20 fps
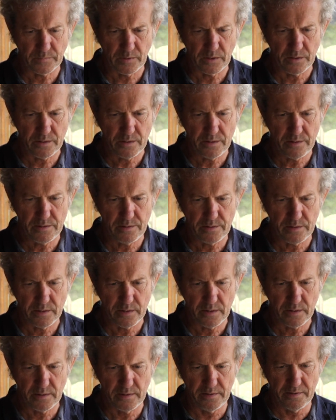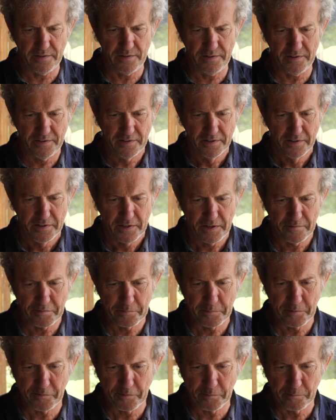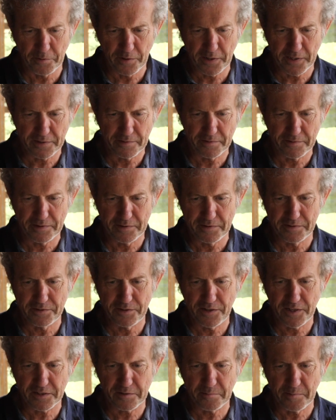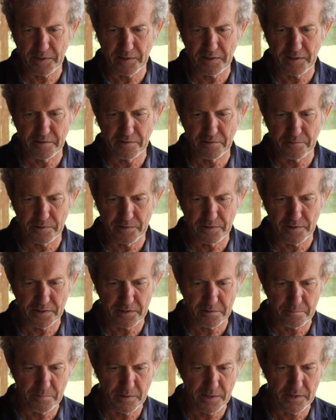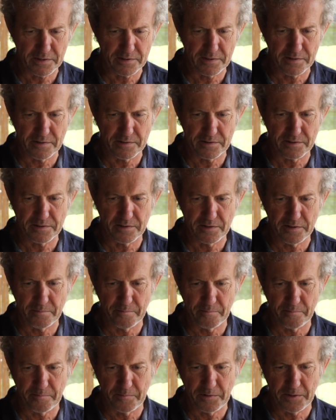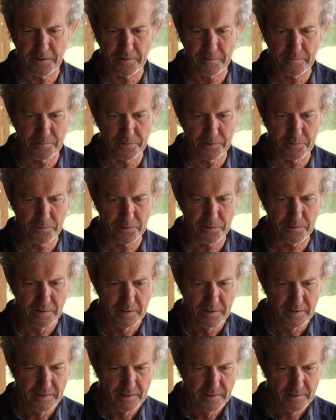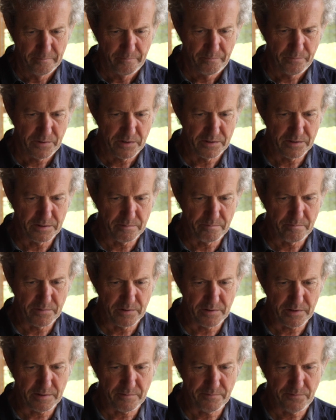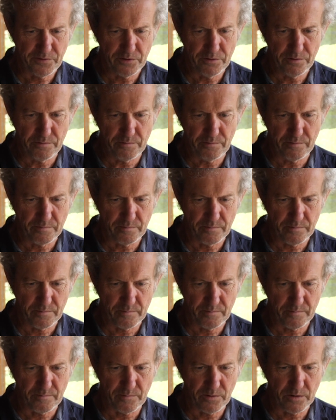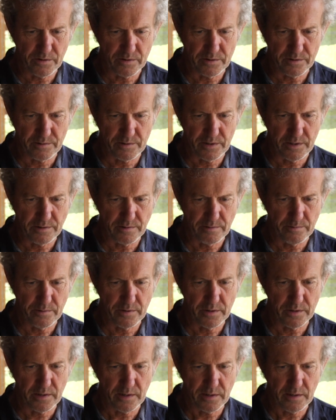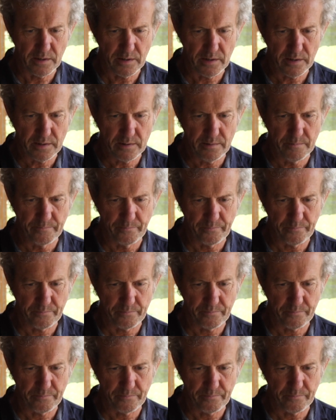He's having a bit of a break. I think he's just about to hit 3,000 mark, so that's going pretty well. There's a few riders in and around Adelaide.